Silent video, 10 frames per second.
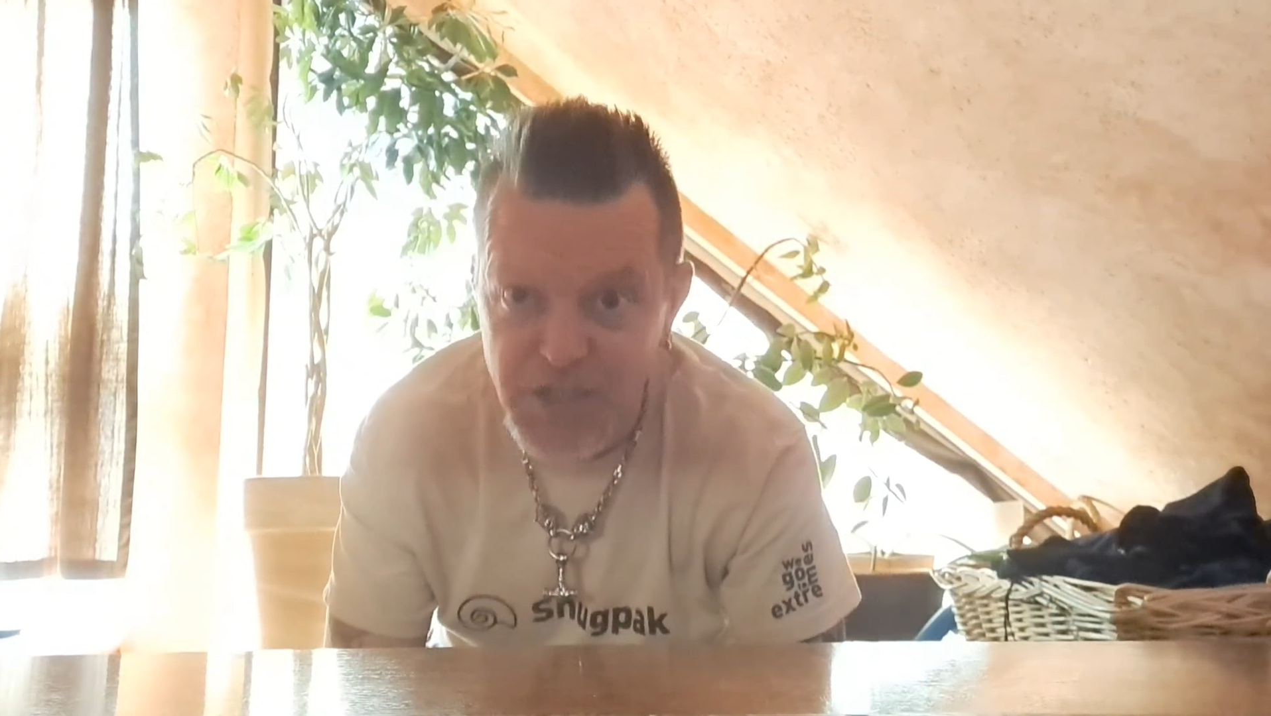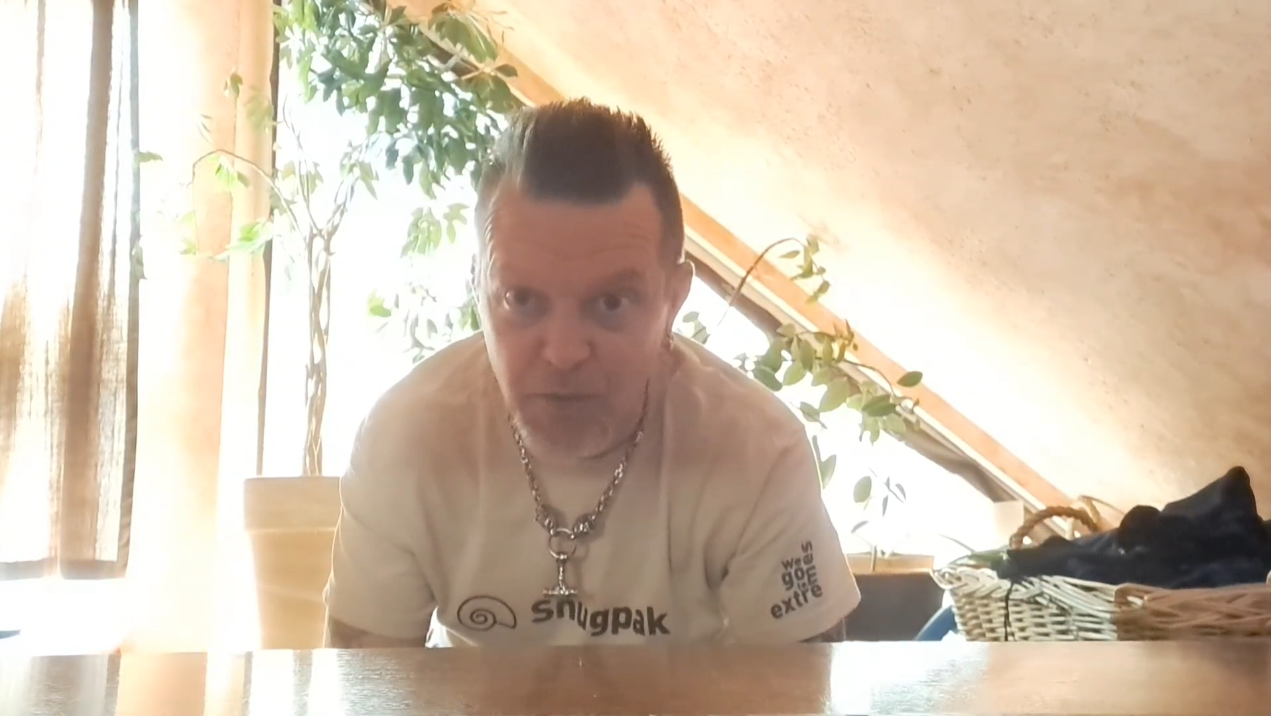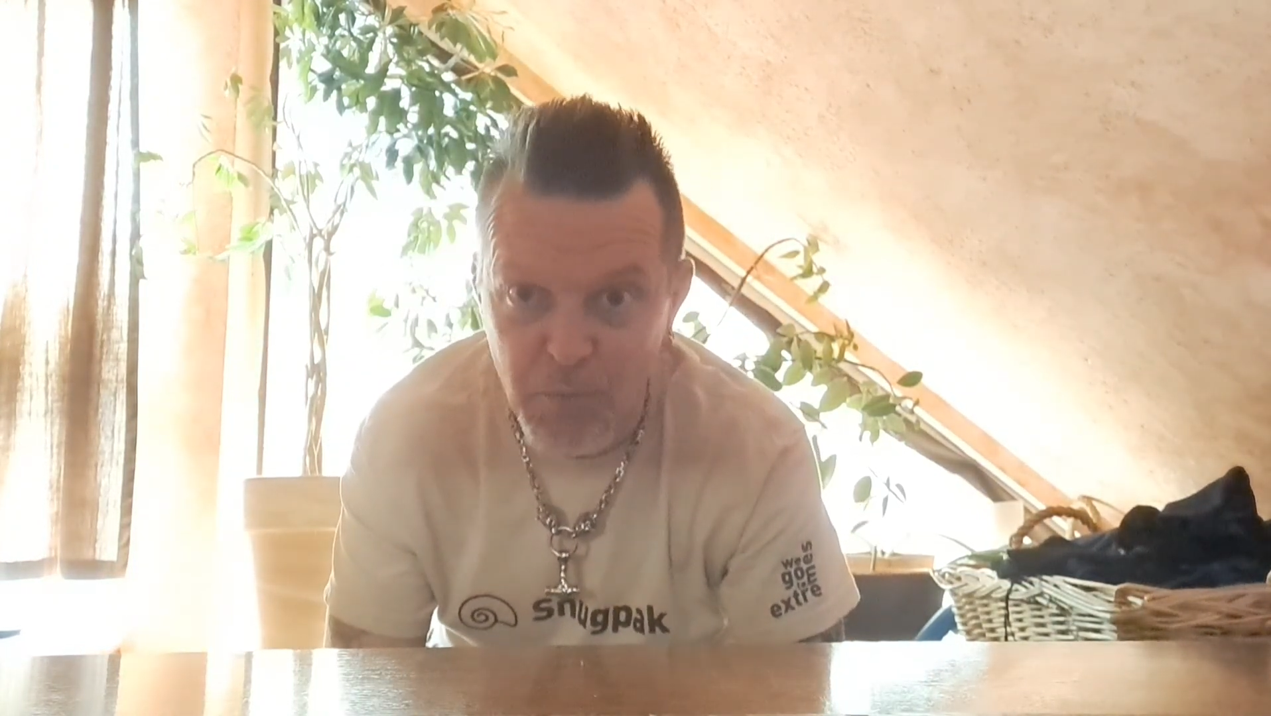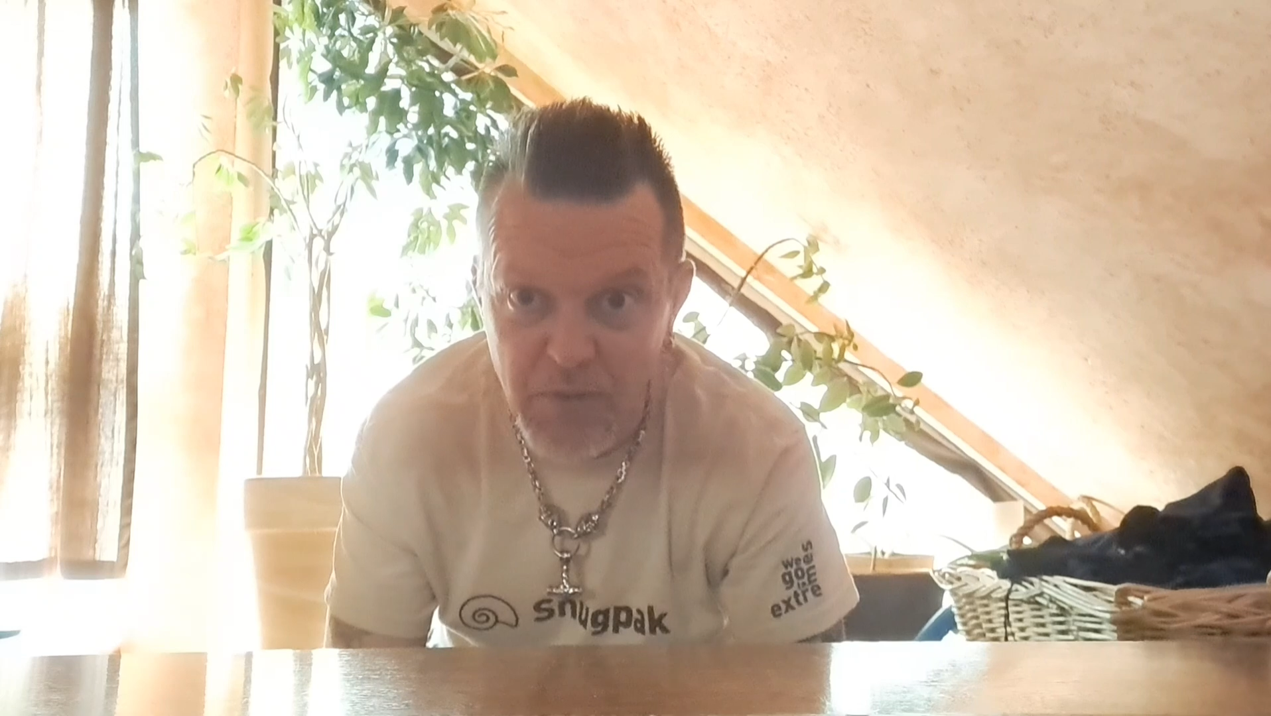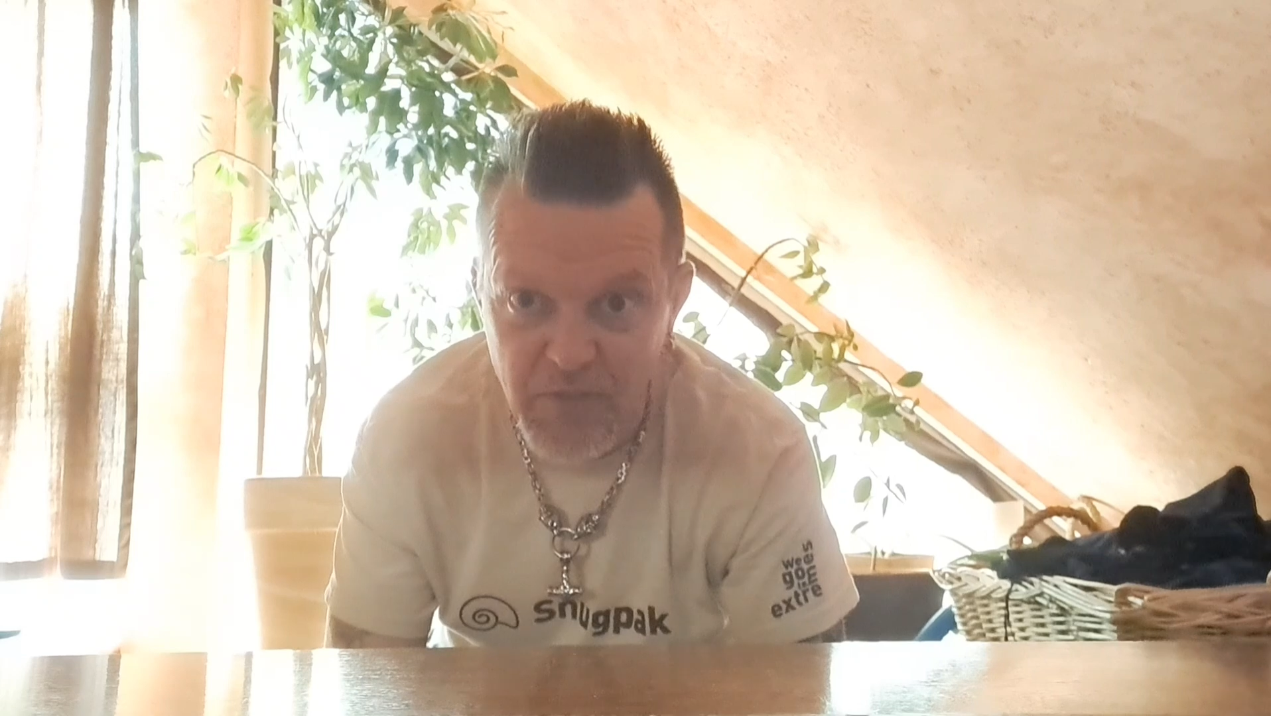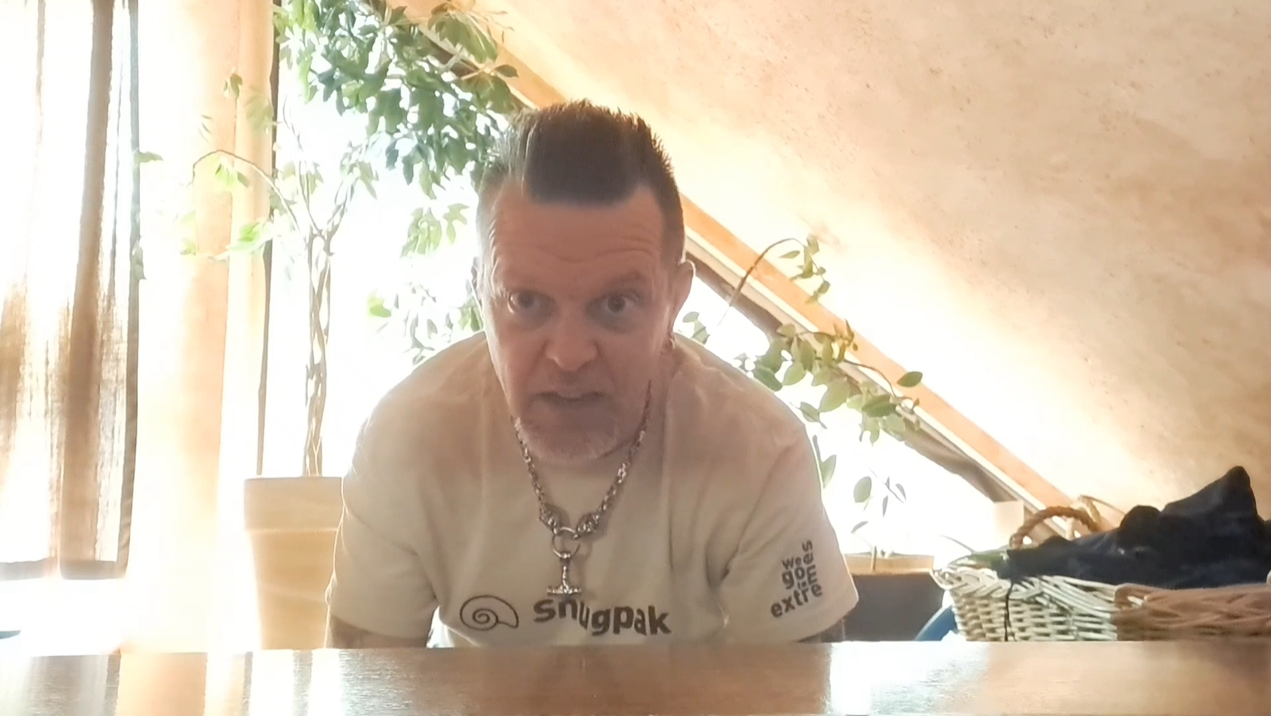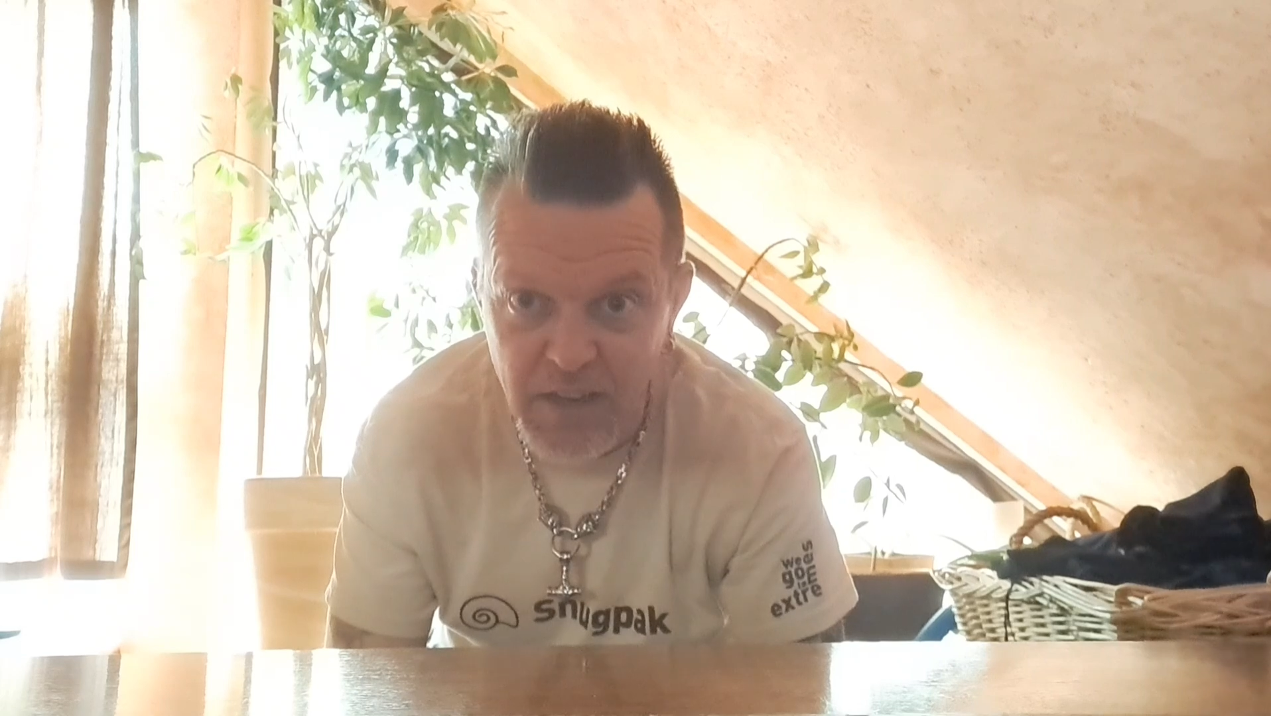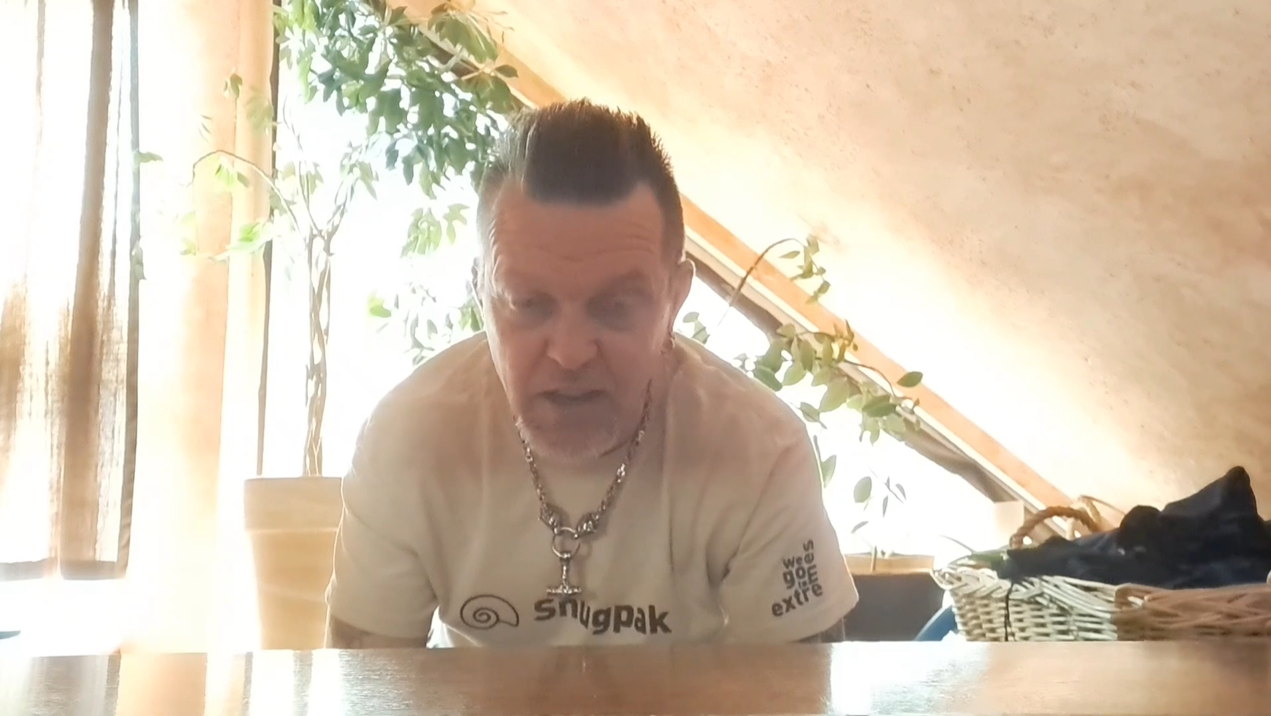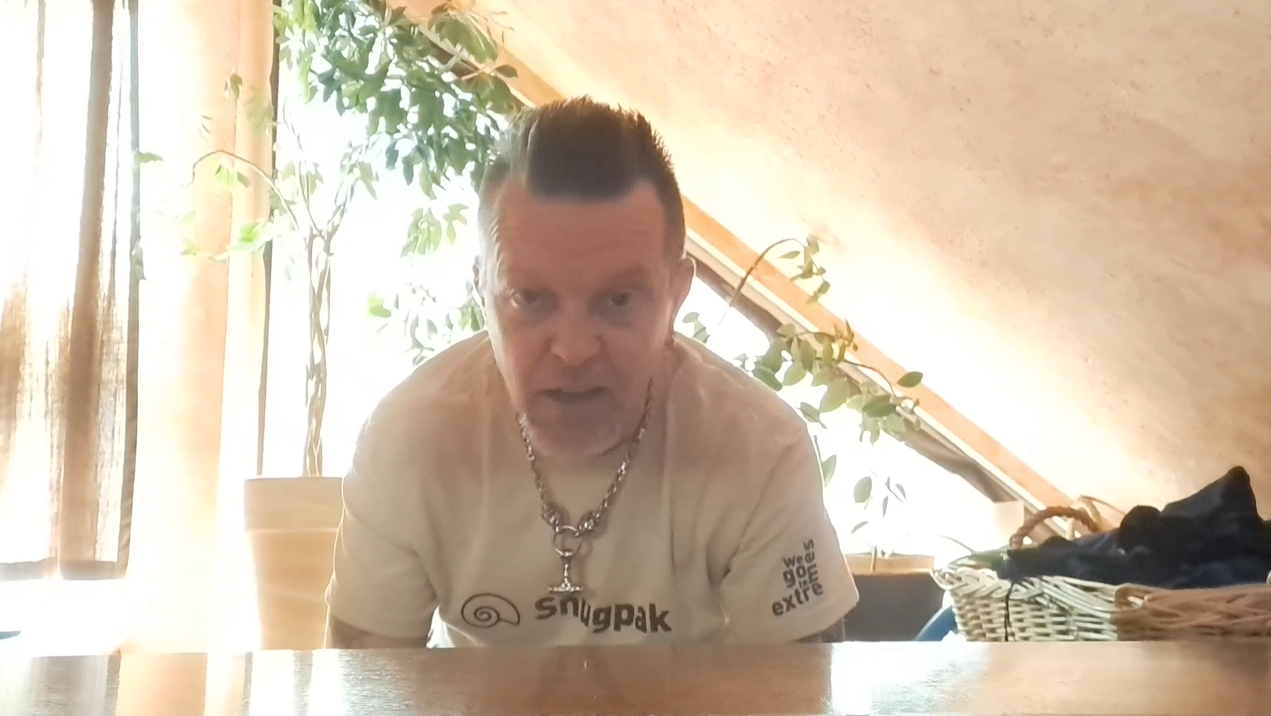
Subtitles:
up with it,